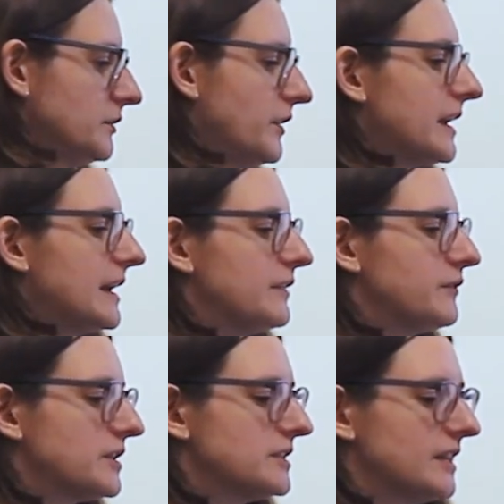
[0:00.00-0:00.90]
Finally,
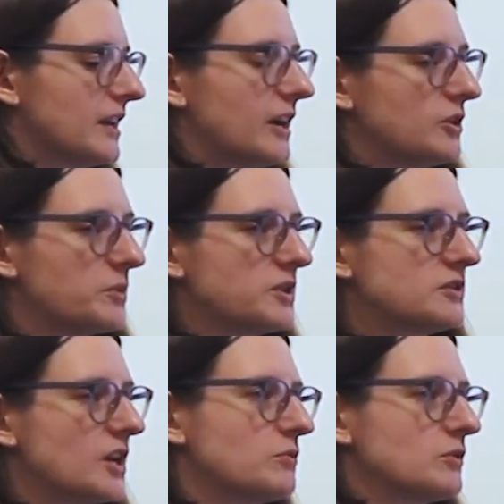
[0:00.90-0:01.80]
funding, I
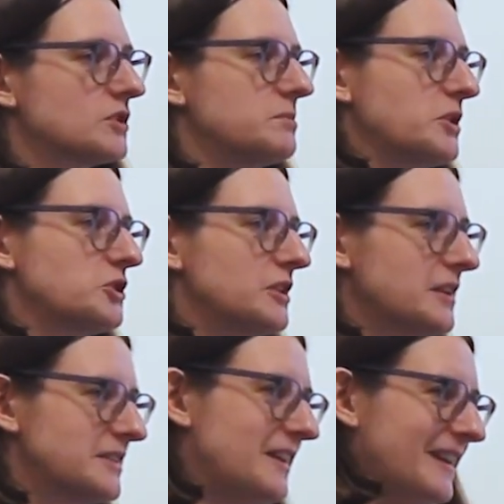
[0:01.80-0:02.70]
almost don't want to mention
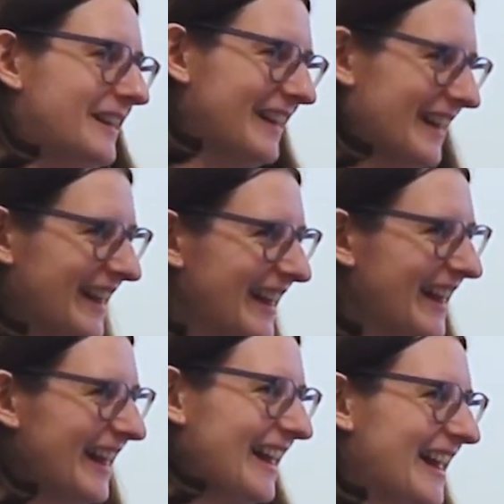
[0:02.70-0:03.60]
it,
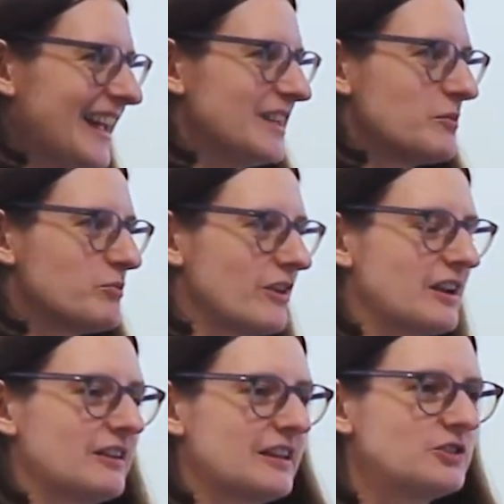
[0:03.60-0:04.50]
the
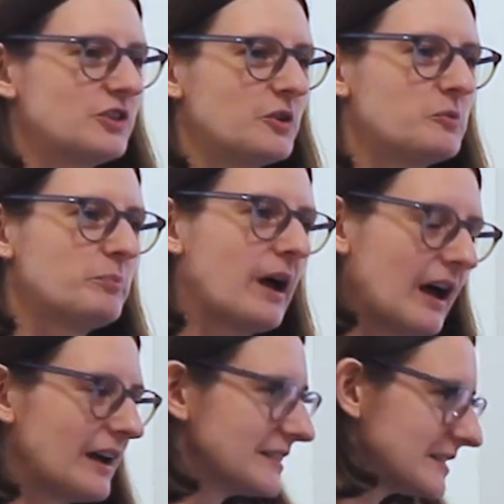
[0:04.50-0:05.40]
perennial issue,
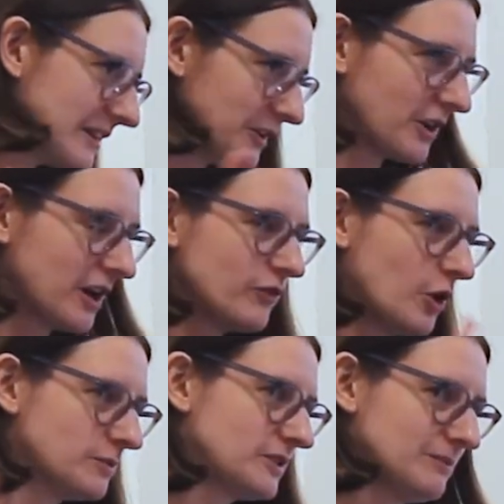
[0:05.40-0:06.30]
but on a kind of
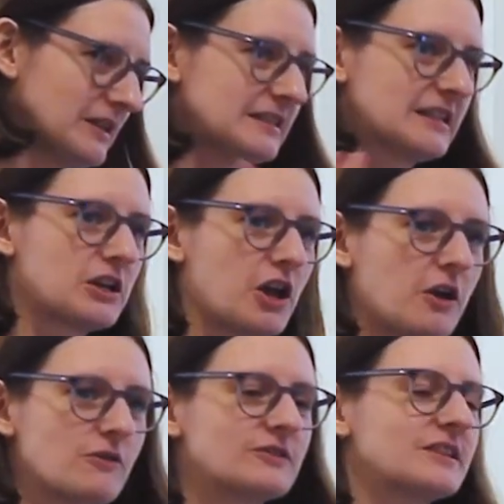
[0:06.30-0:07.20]
optimistic
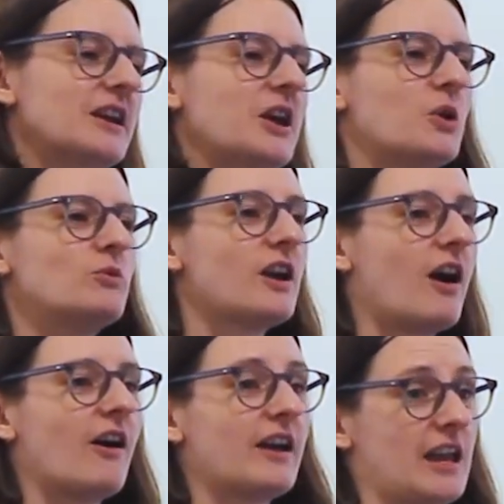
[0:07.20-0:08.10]
note, we
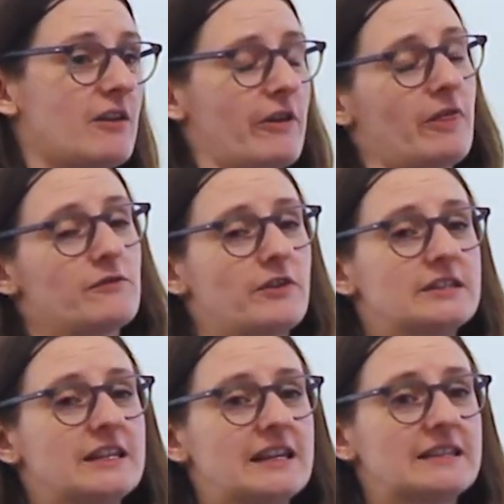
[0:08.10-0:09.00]
are hearing that
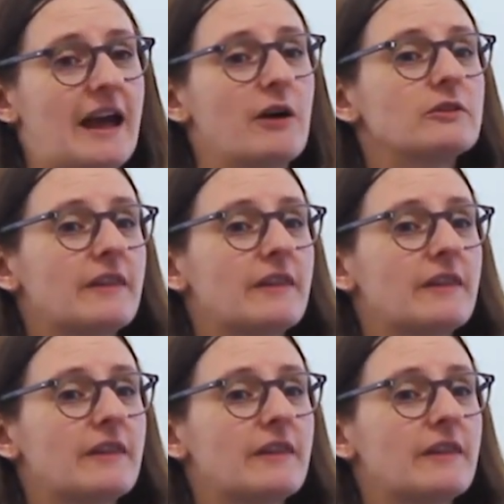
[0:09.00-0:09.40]
funding is out